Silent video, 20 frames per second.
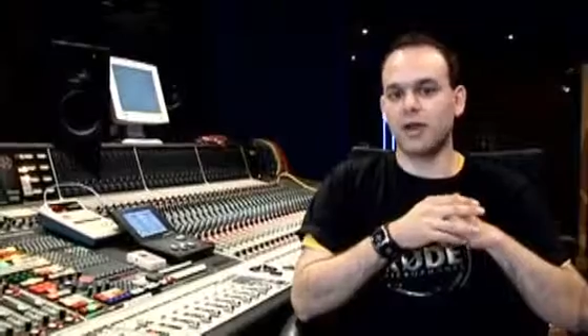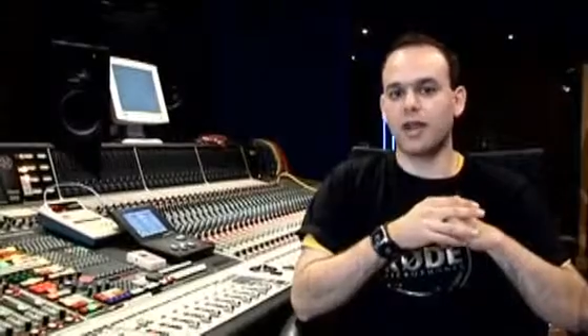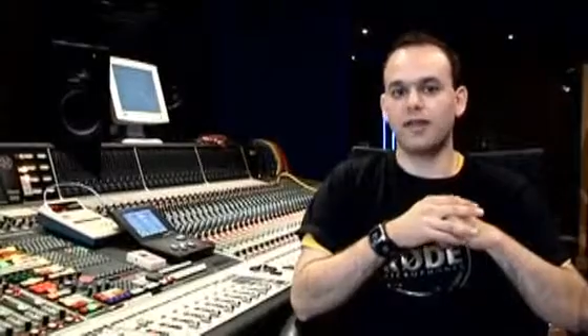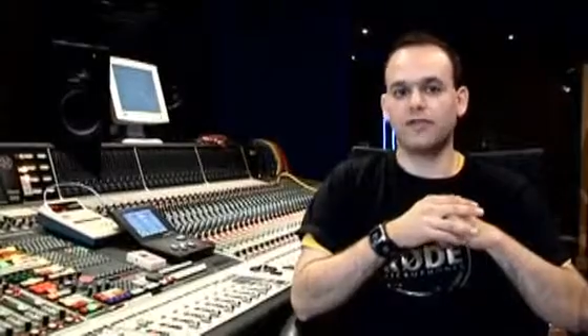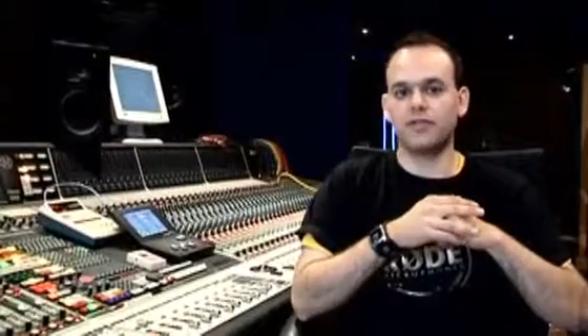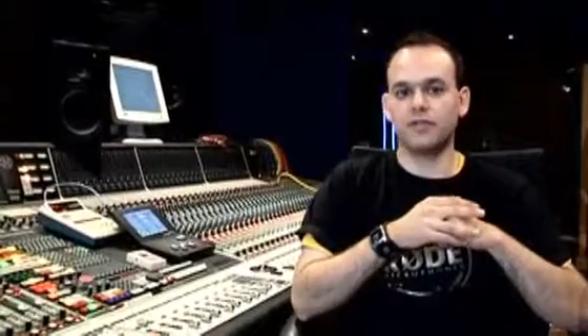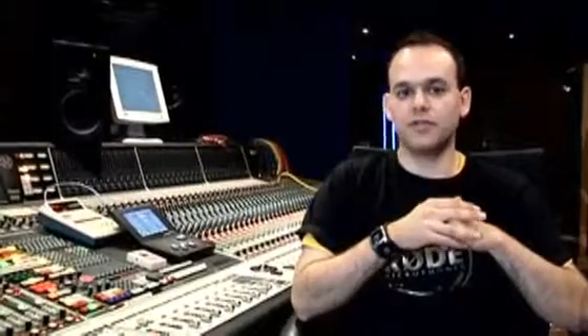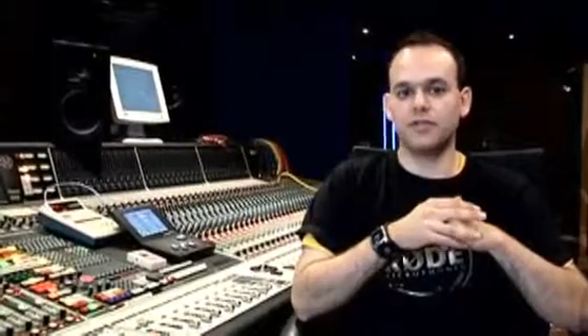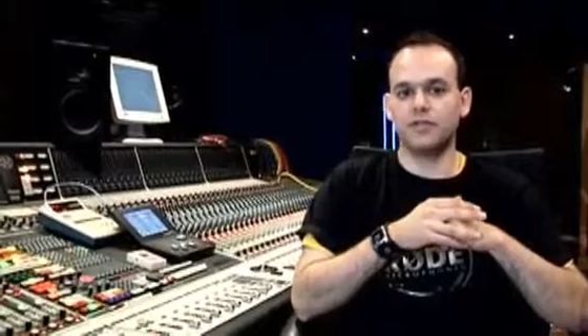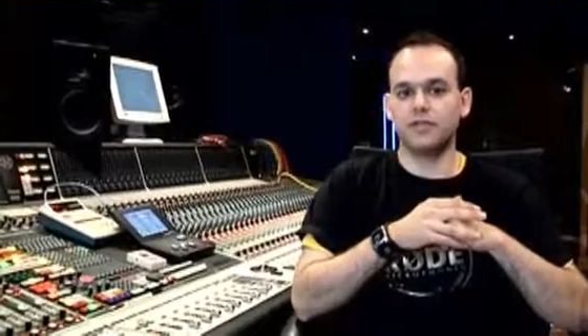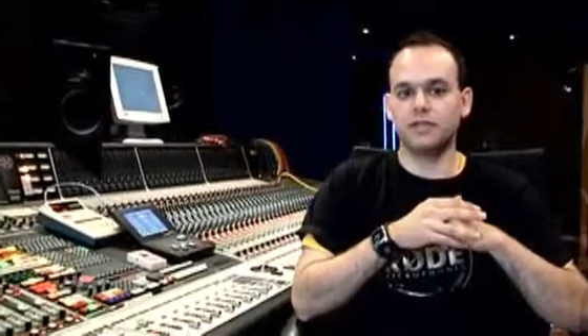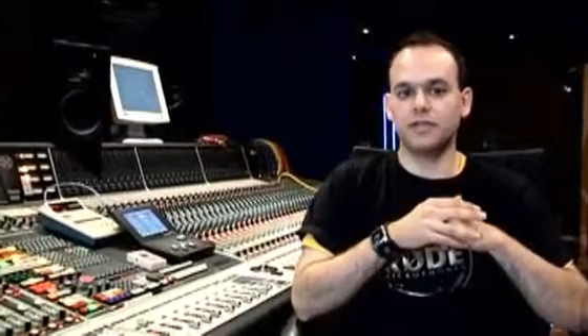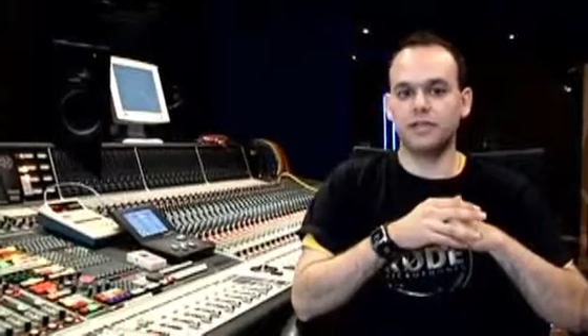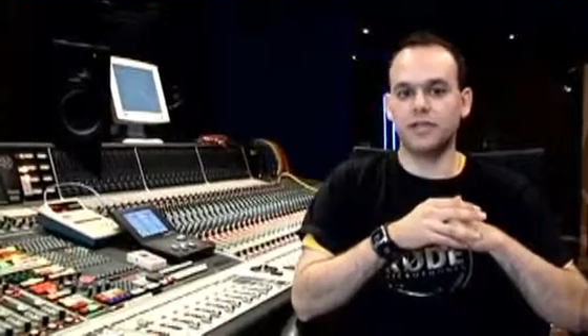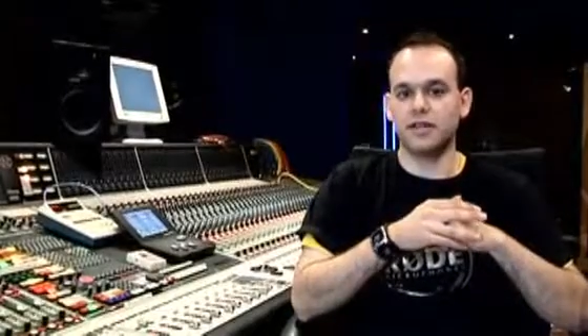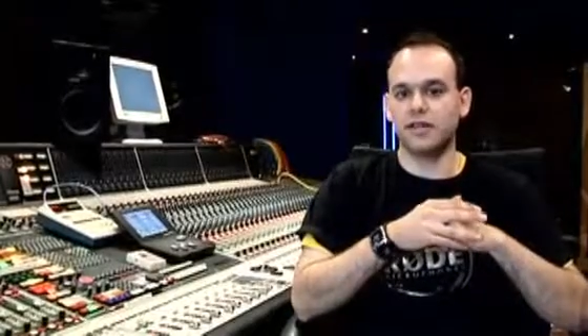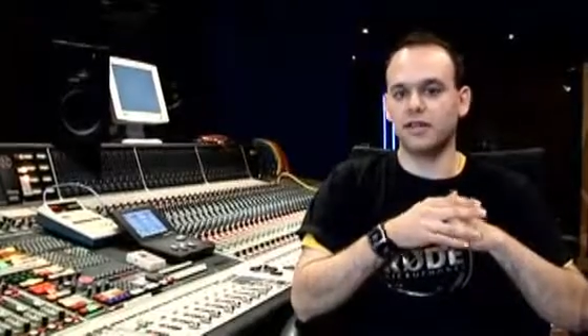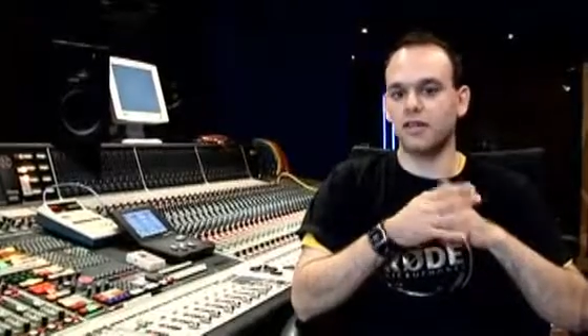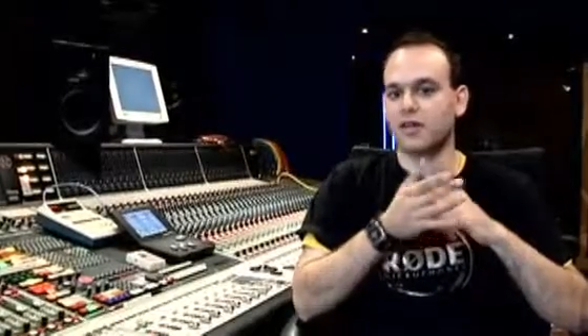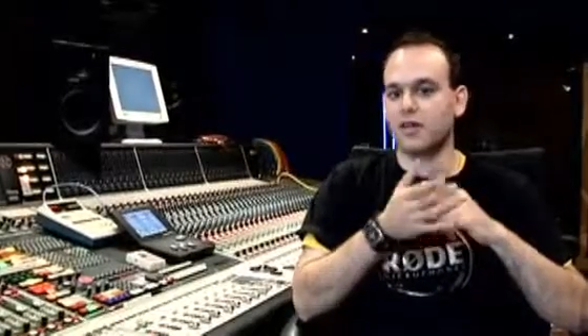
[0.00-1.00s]
whenever
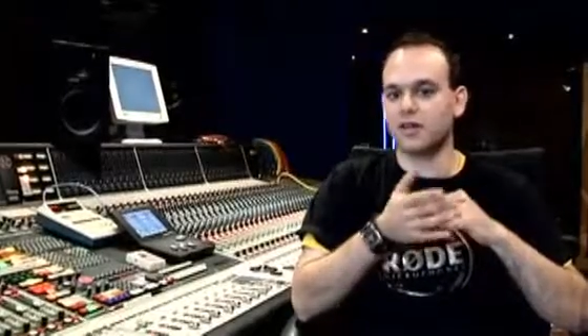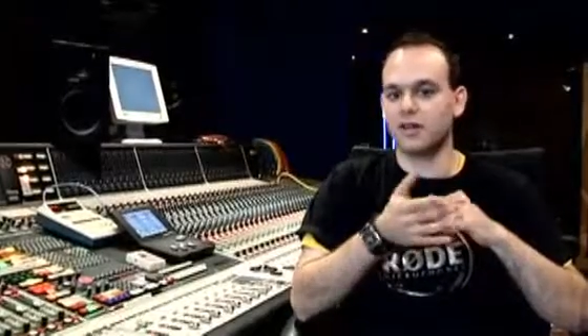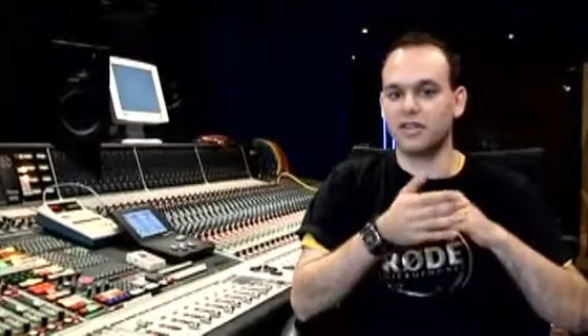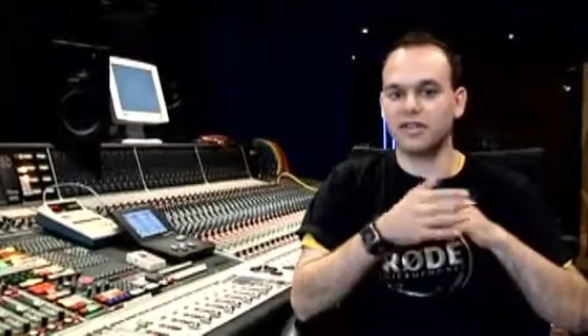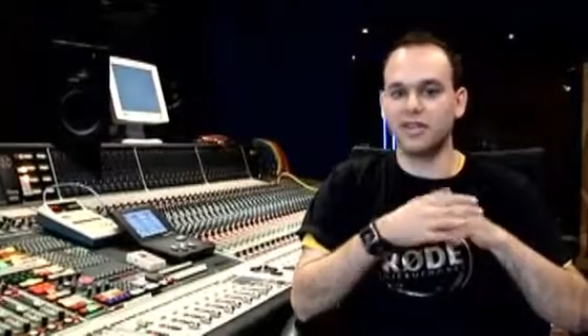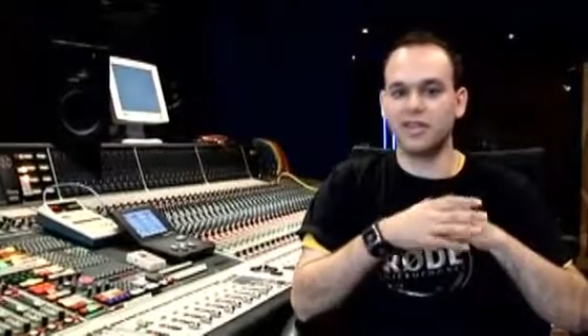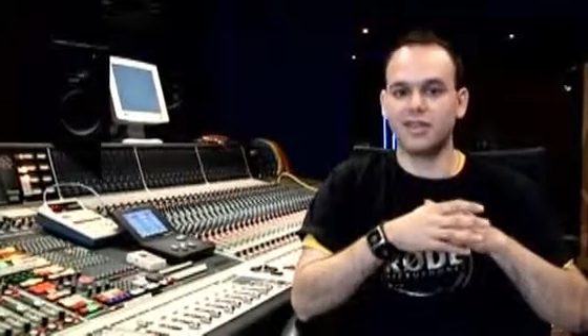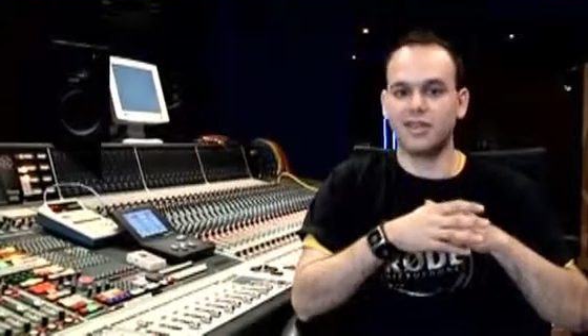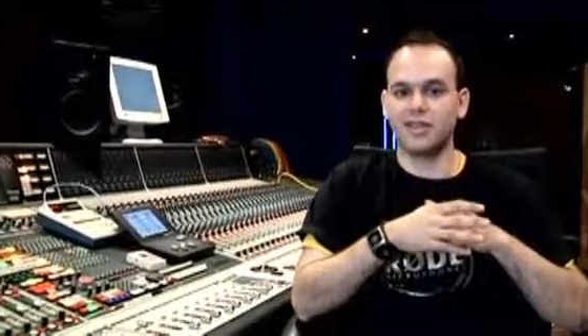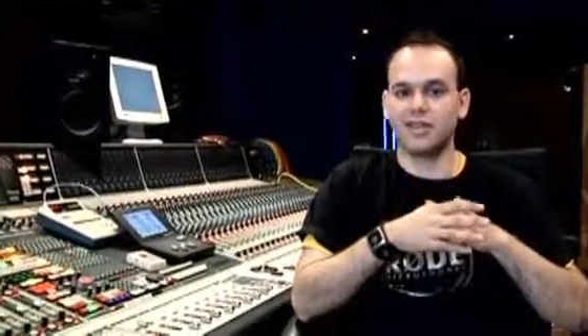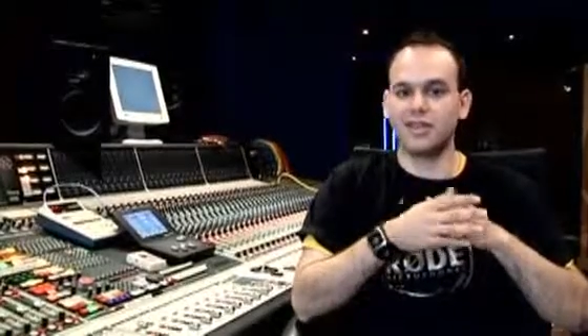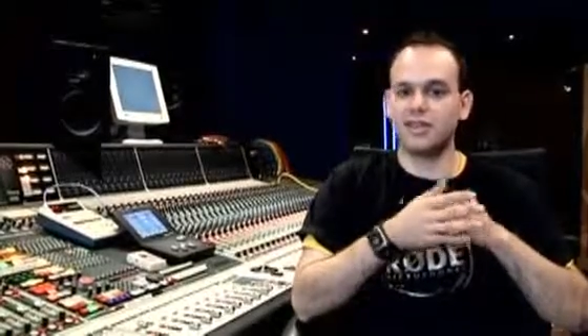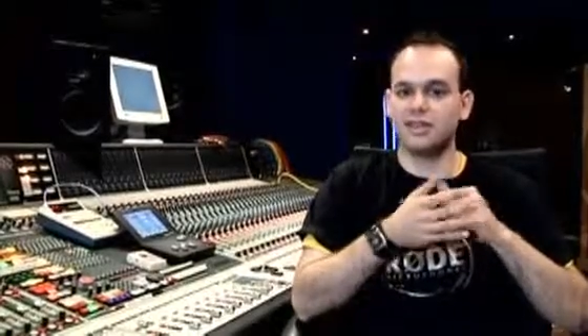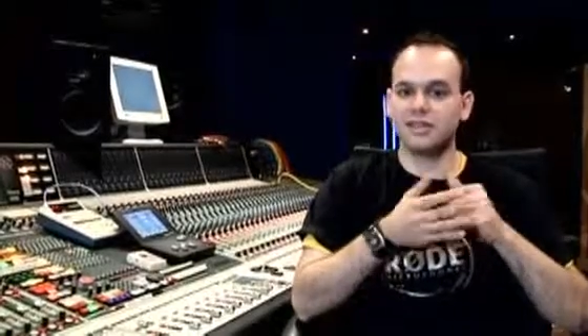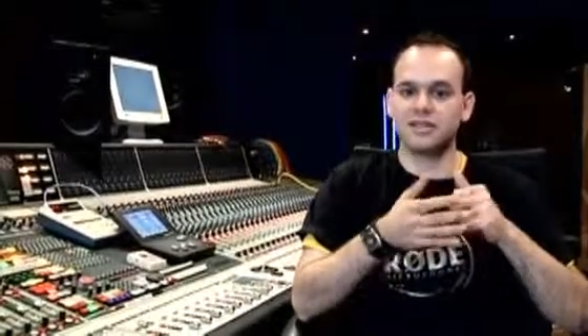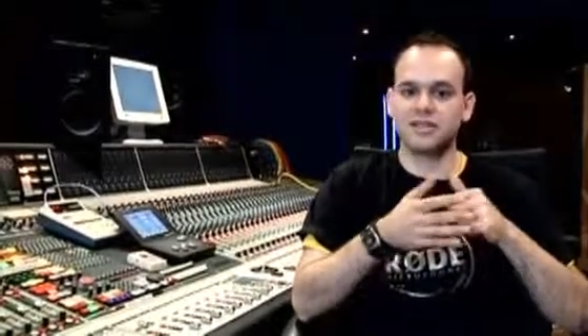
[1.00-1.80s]
using it on a kick,